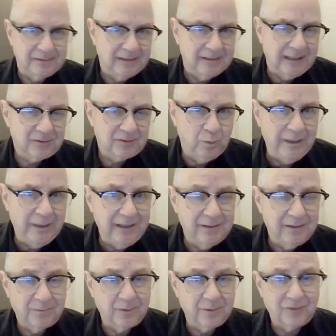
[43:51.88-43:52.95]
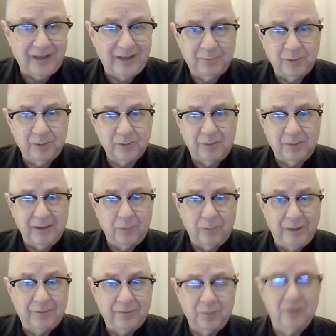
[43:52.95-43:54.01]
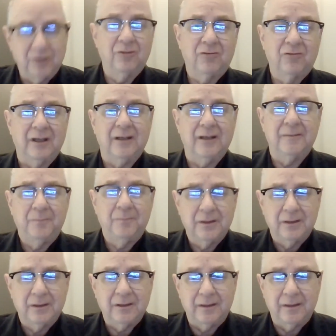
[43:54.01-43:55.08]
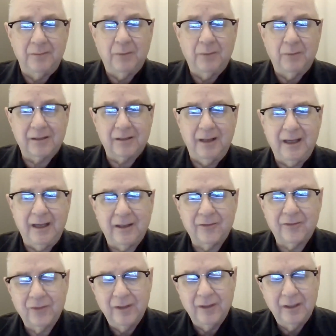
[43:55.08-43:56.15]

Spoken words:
Next week, for example, a week from Tuesday, in my class,